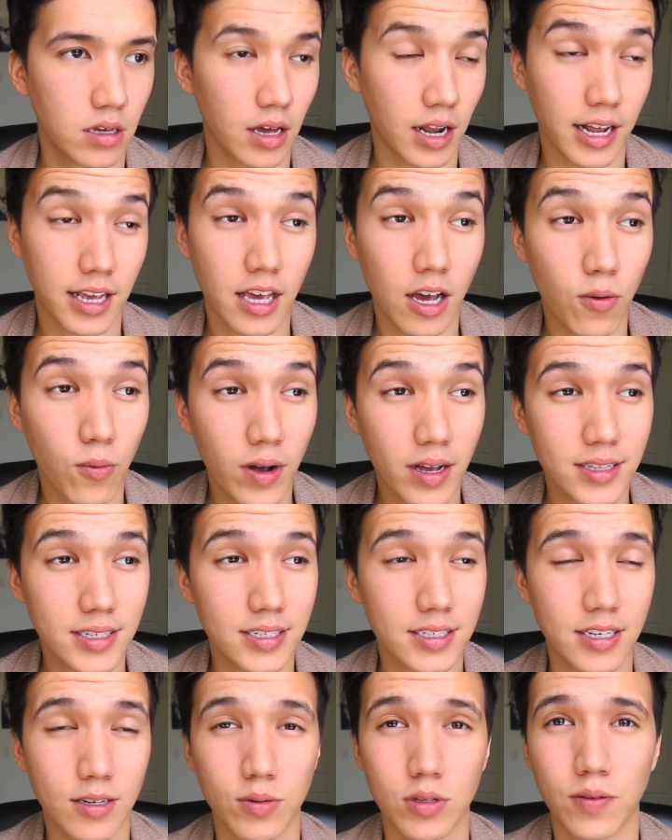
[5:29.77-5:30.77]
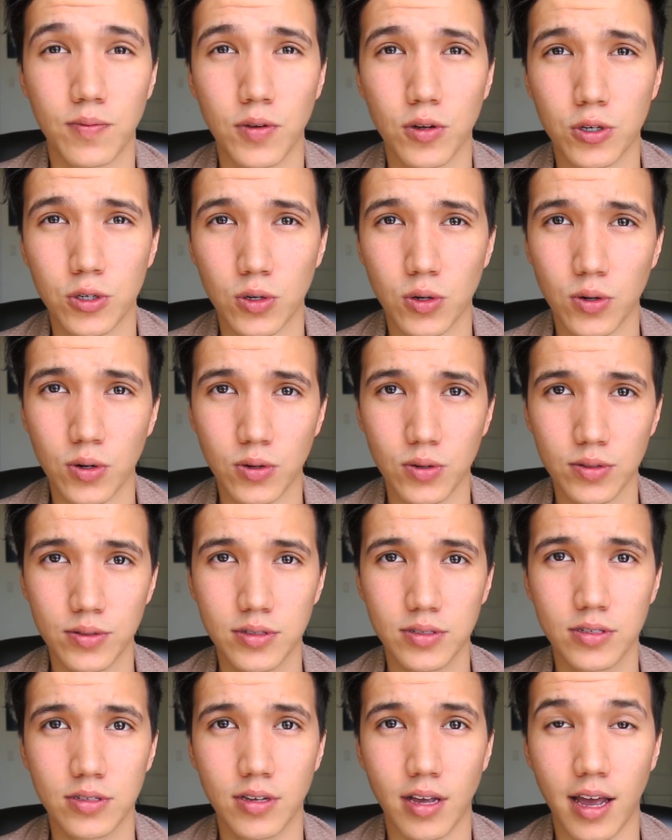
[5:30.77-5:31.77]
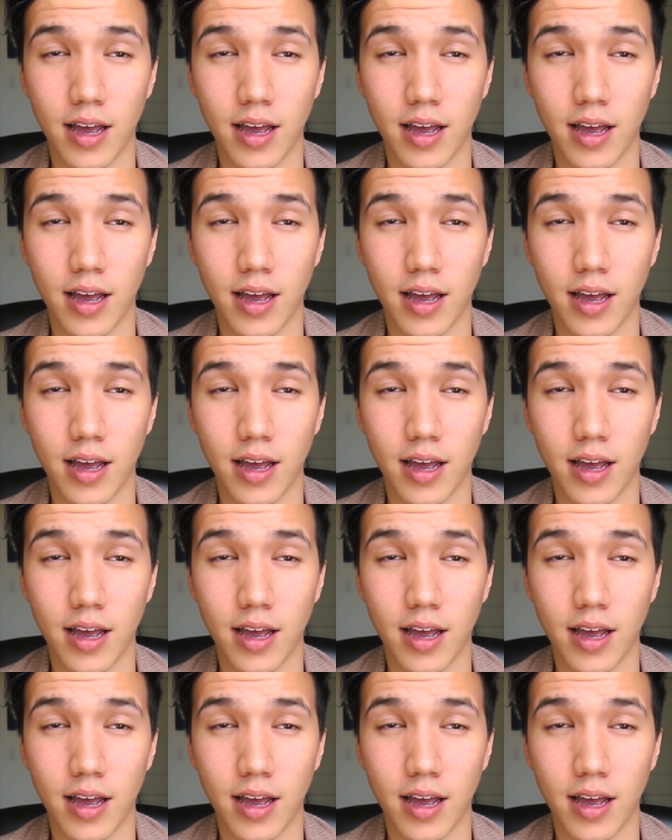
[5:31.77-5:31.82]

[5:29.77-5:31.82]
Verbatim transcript: And I can't wait to see what the future holds,